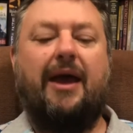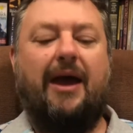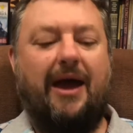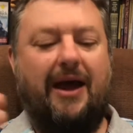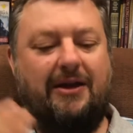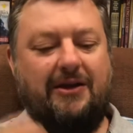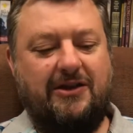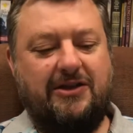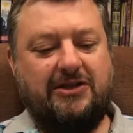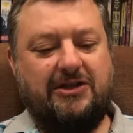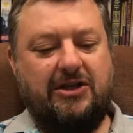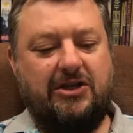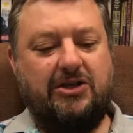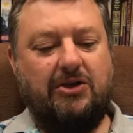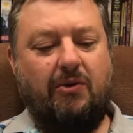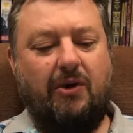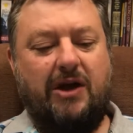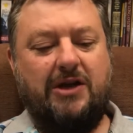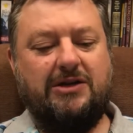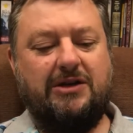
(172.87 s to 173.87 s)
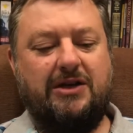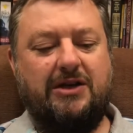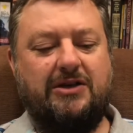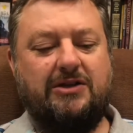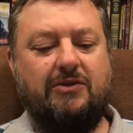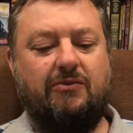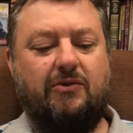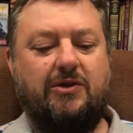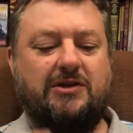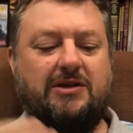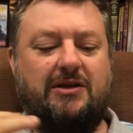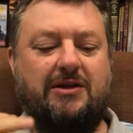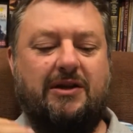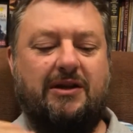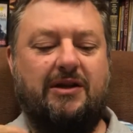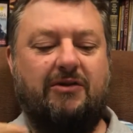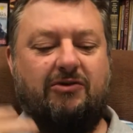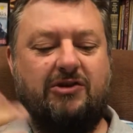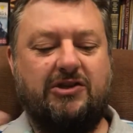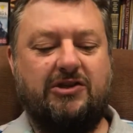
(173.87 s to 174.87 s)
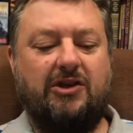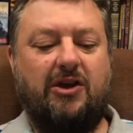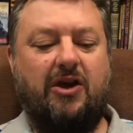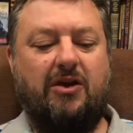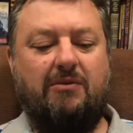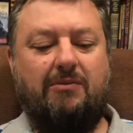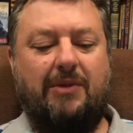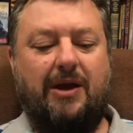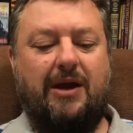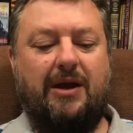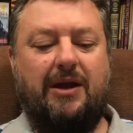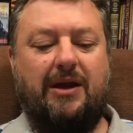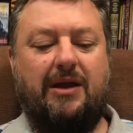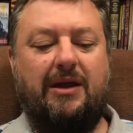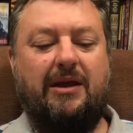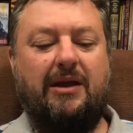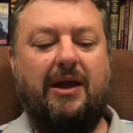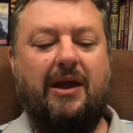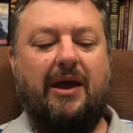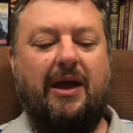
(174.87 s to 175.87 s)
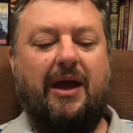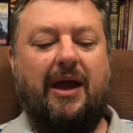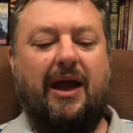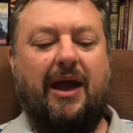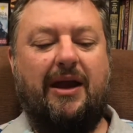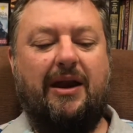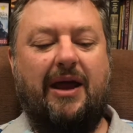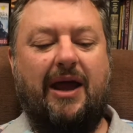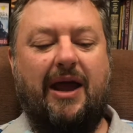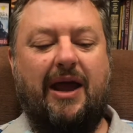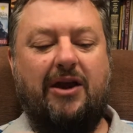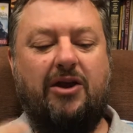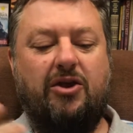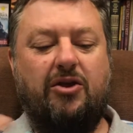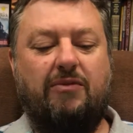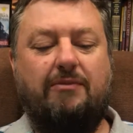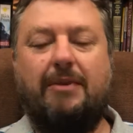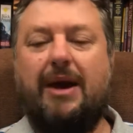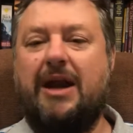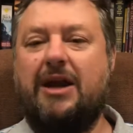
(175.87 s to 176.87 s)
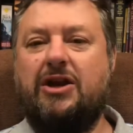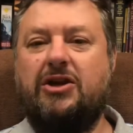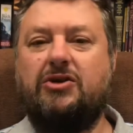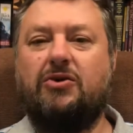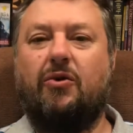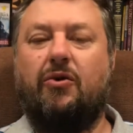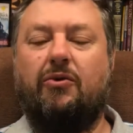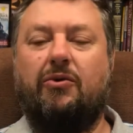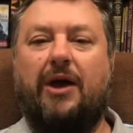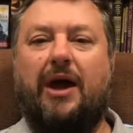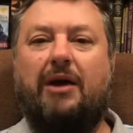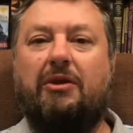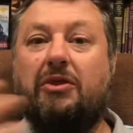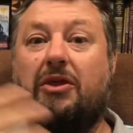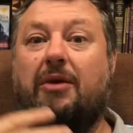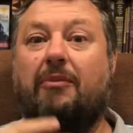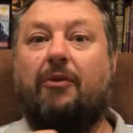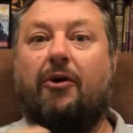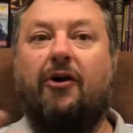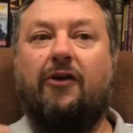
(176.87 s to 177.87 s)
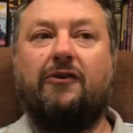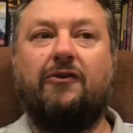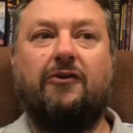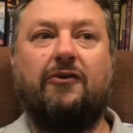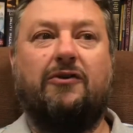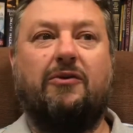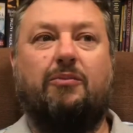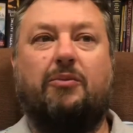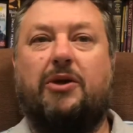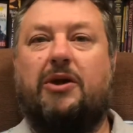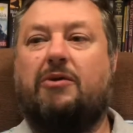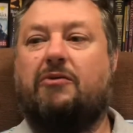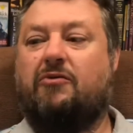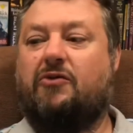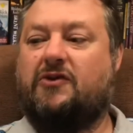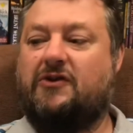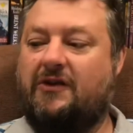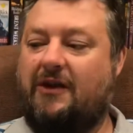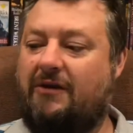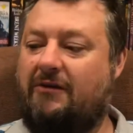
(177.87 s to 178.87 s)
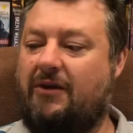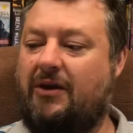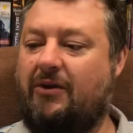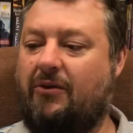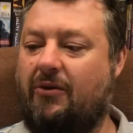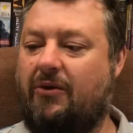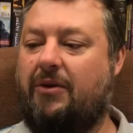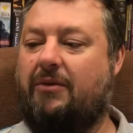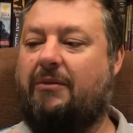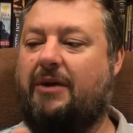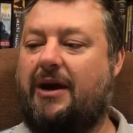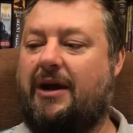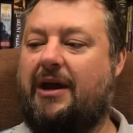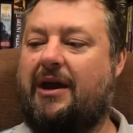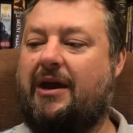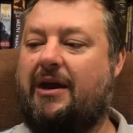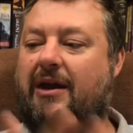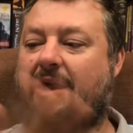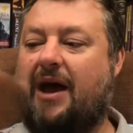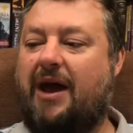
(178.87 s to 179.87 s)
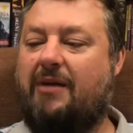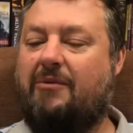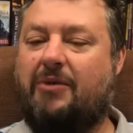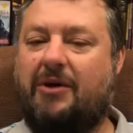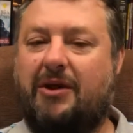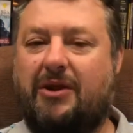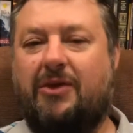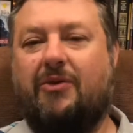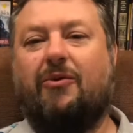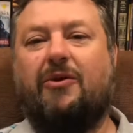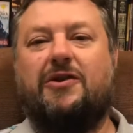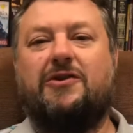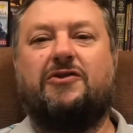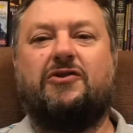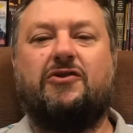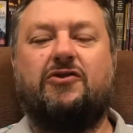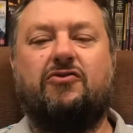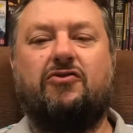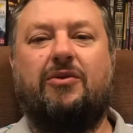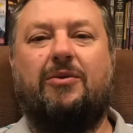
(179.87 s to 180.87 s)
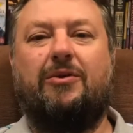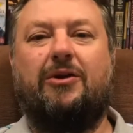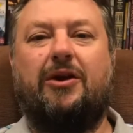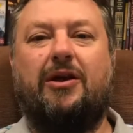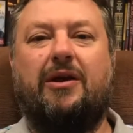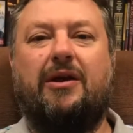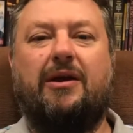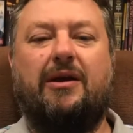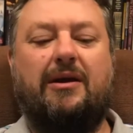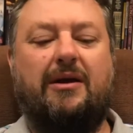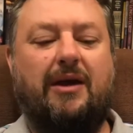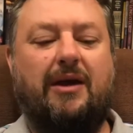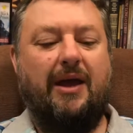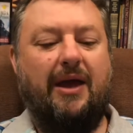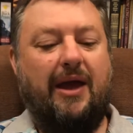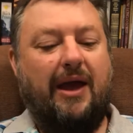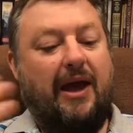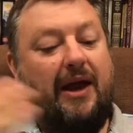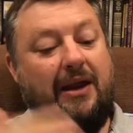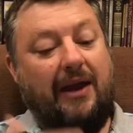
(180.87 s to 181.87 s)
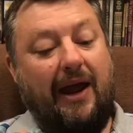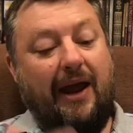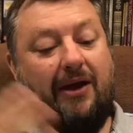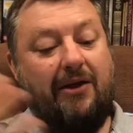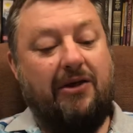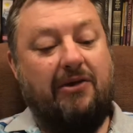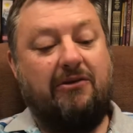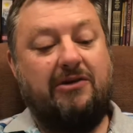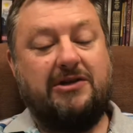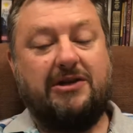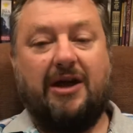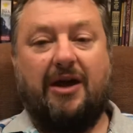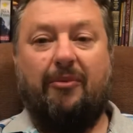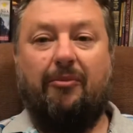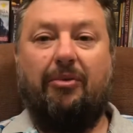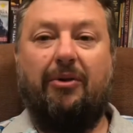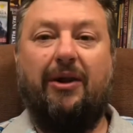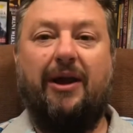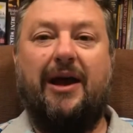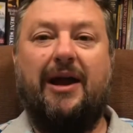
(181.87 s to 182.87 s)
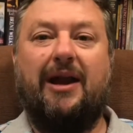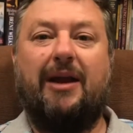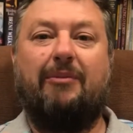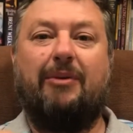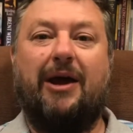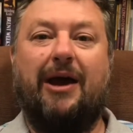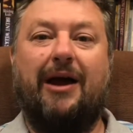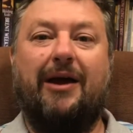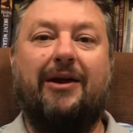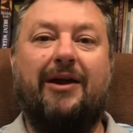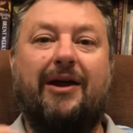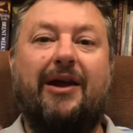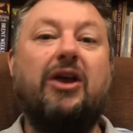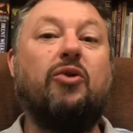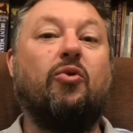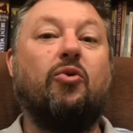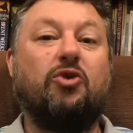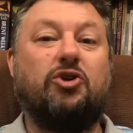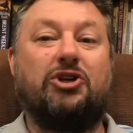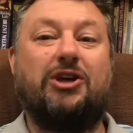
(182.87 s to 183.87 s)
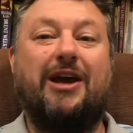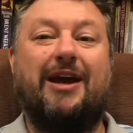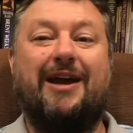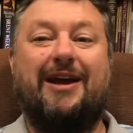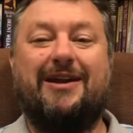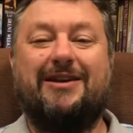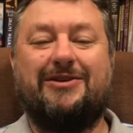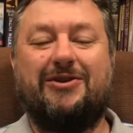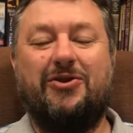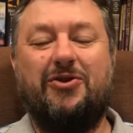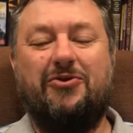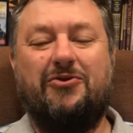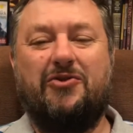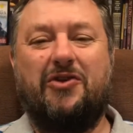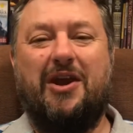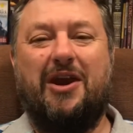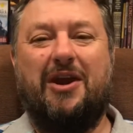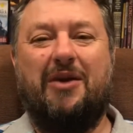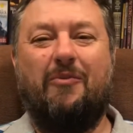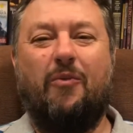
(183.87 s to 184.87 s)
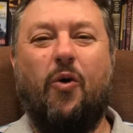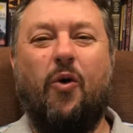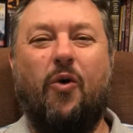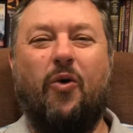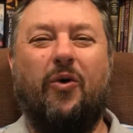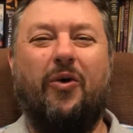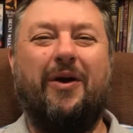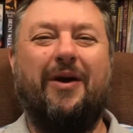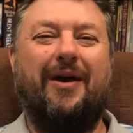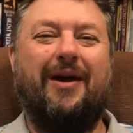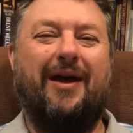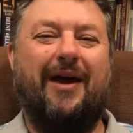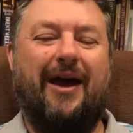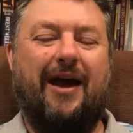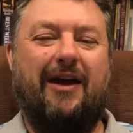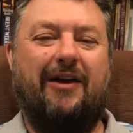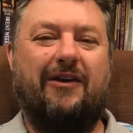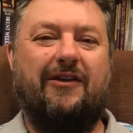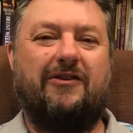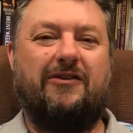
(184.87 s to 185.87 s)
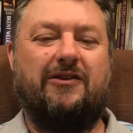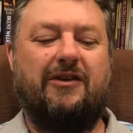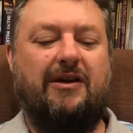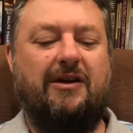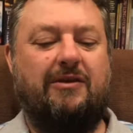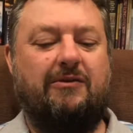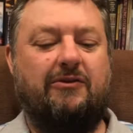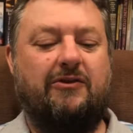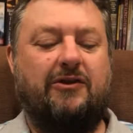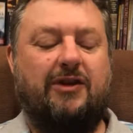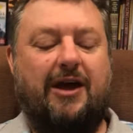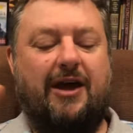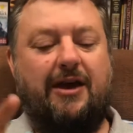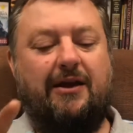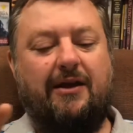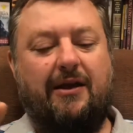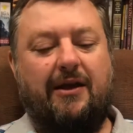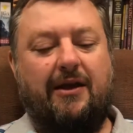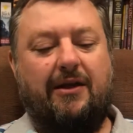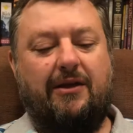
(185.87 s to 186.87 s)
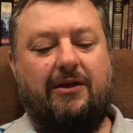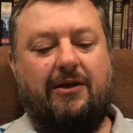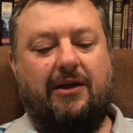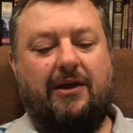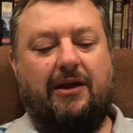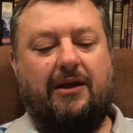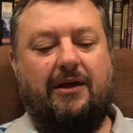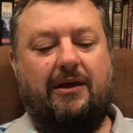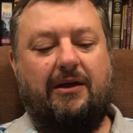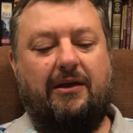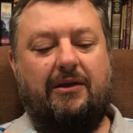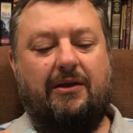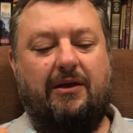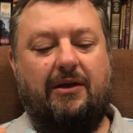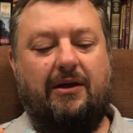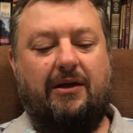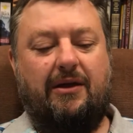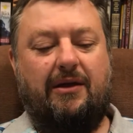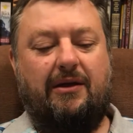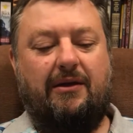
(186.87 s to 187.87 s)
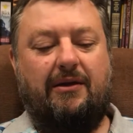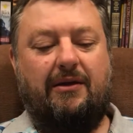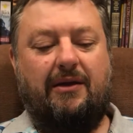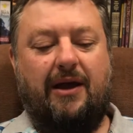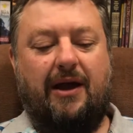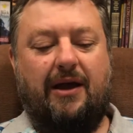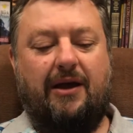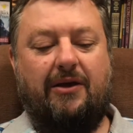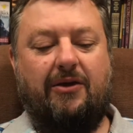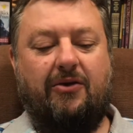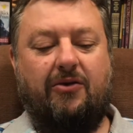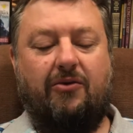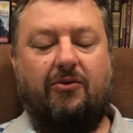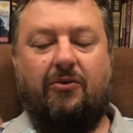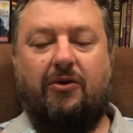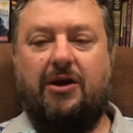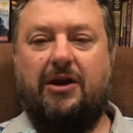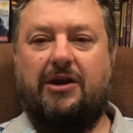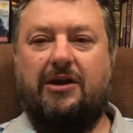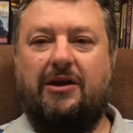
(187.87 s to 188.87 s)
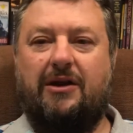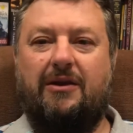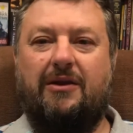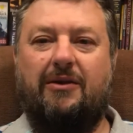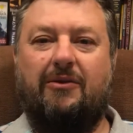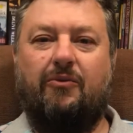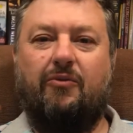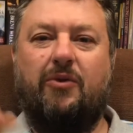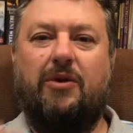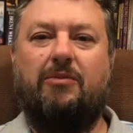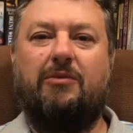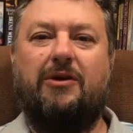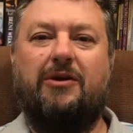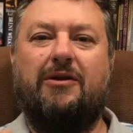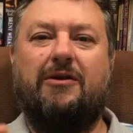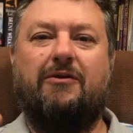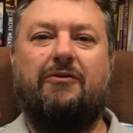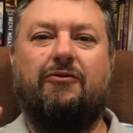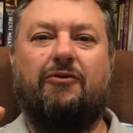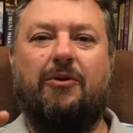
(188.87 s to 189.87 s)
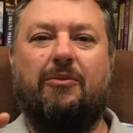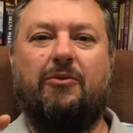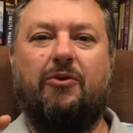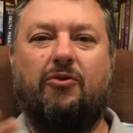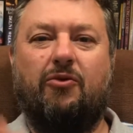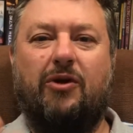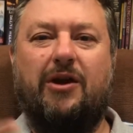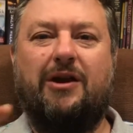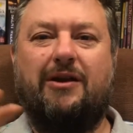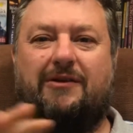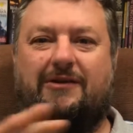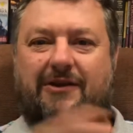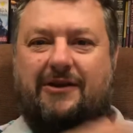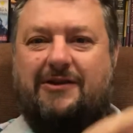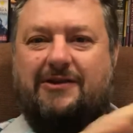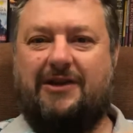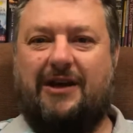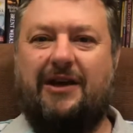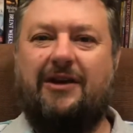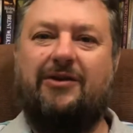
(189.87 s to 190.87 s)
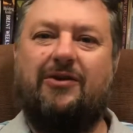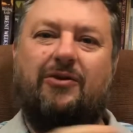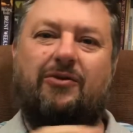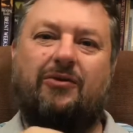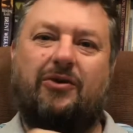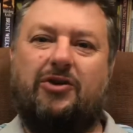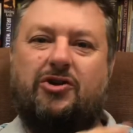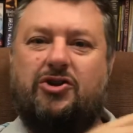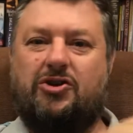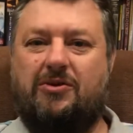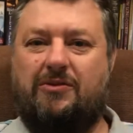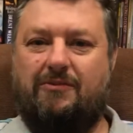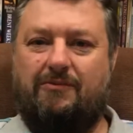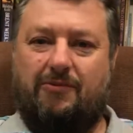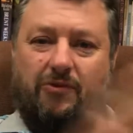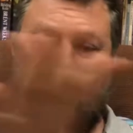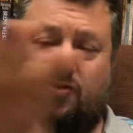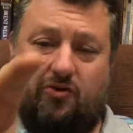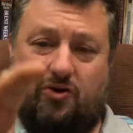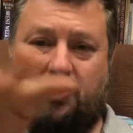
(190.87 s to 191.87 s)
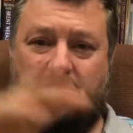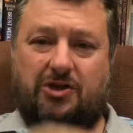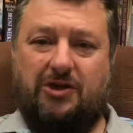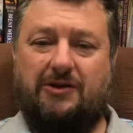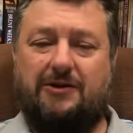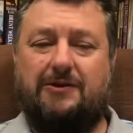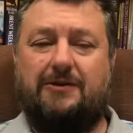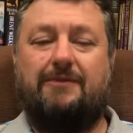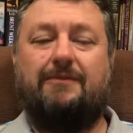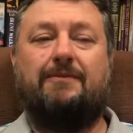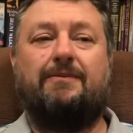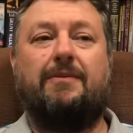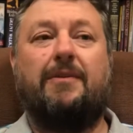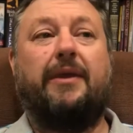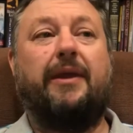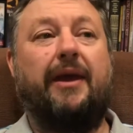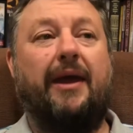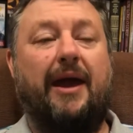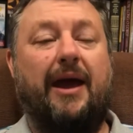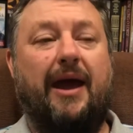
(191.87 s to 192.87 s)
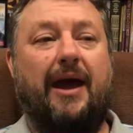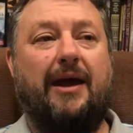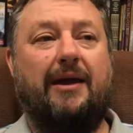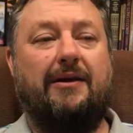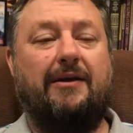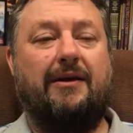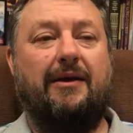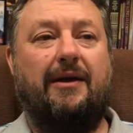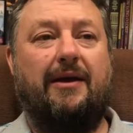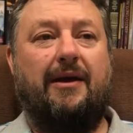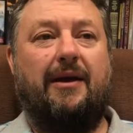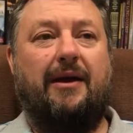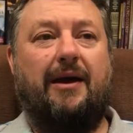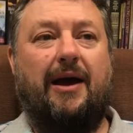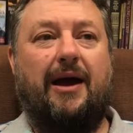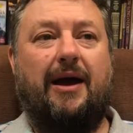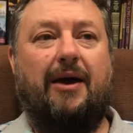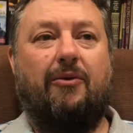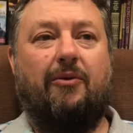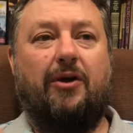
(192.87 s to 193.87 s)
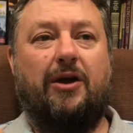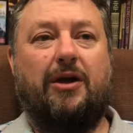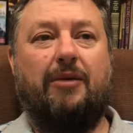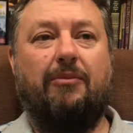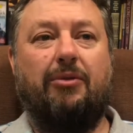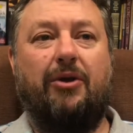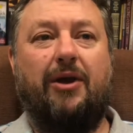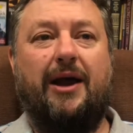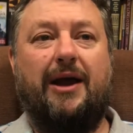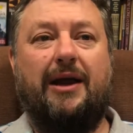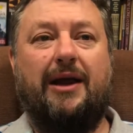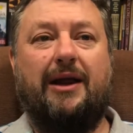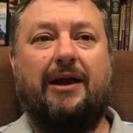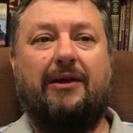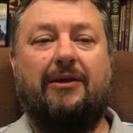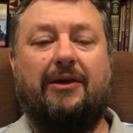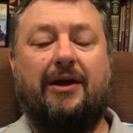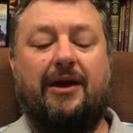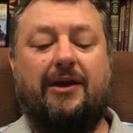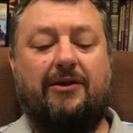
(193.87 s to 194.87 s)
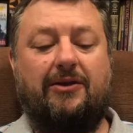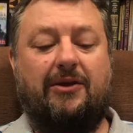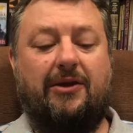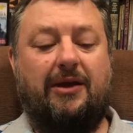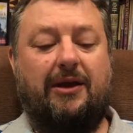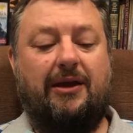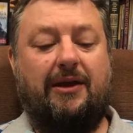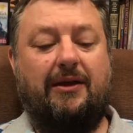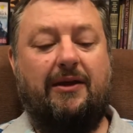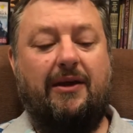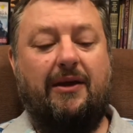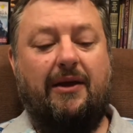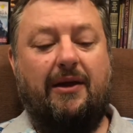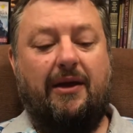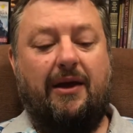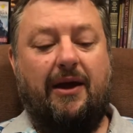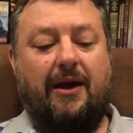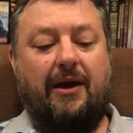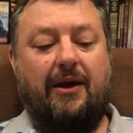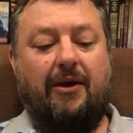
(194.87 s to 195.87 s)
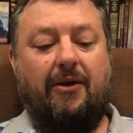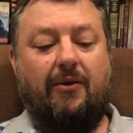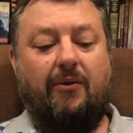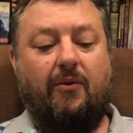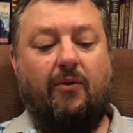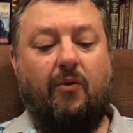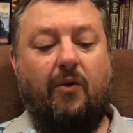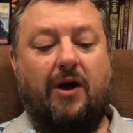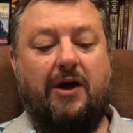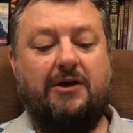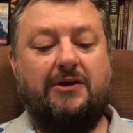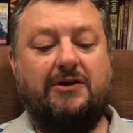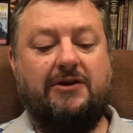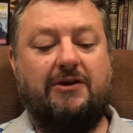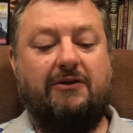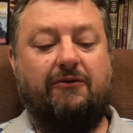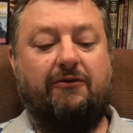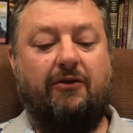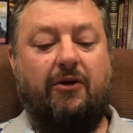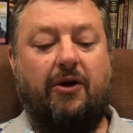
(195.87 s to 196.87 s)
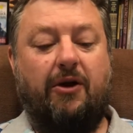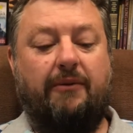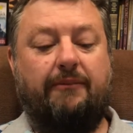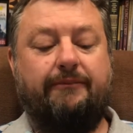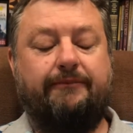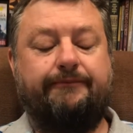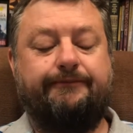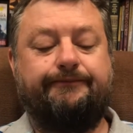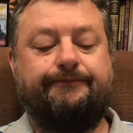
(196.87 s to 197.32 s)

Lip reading: And this situation has arisen that there are so many, and how do you manage all that? The apostles have been receiving all the money and they've been the ones distributing it. And now there is a complaint about equal shares and who's getting more. And it seems that the women from Greek descent who were Christians had were complaining that the ones from